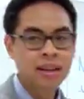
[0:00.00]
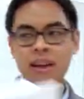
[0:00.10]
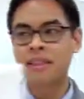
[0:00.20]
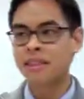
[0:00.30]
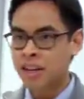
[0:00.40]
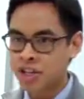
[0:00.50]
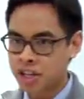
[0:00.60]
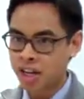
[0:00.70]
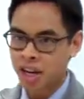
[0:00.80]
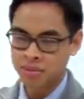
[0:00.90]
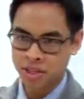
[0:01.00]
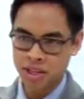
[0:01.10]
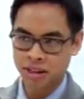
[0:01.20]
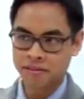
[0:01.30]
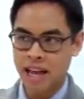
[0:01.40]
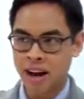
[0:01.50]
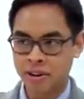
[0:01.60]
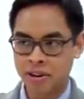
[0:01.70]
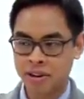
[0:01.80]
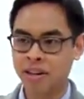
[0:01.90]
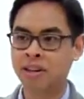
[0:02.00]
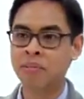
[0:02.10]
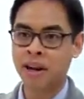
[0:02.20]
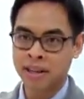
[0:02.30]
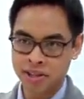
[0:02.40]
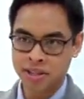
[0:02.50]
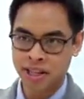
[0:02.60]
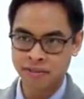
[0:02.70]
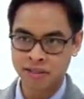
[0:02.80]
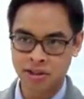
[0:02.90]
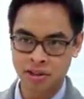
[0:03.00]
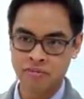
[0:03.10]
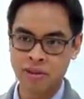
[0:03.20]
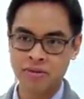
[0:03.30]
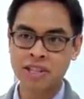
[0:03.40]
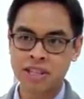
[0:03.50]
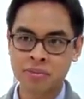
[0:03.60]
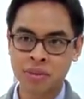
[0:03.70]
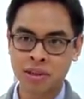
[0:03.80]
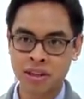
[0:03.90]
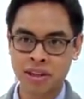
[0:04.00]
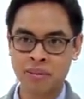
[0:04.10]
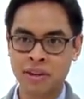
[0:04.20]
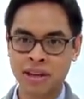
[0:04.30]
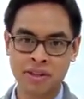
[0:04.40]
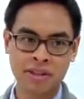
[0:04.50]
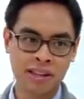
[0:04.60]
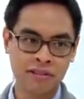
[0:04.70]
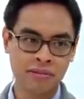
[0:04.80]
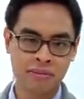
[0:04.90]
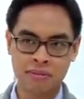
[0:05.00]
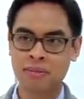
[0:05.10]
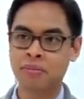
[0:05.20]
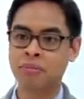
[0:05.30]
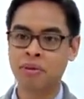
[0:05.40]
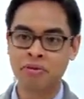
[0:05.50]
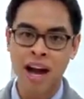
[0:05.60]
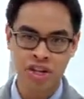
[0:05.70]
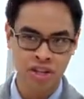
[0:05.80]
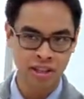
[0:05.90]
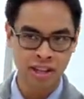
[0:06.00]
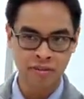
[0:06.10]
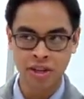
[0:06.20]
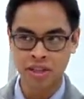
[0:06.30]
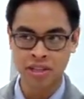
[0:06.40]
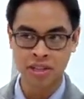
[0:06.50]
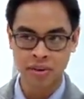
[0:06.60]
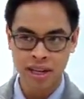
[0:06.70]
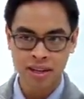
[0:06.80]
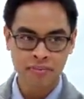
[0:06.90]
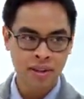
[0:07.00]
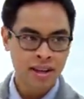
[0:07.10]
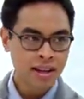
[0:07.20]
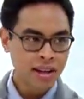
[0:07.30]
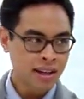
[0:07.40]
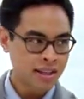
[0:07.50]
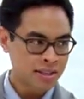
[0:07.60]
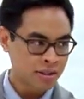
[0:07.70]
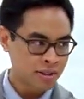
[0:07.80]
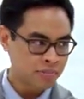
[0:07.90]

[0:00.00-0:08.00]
and then she calms herself down, reminds herself to sort of be reasonable, and reminds herself more rationally of what she's doing. Uh, so the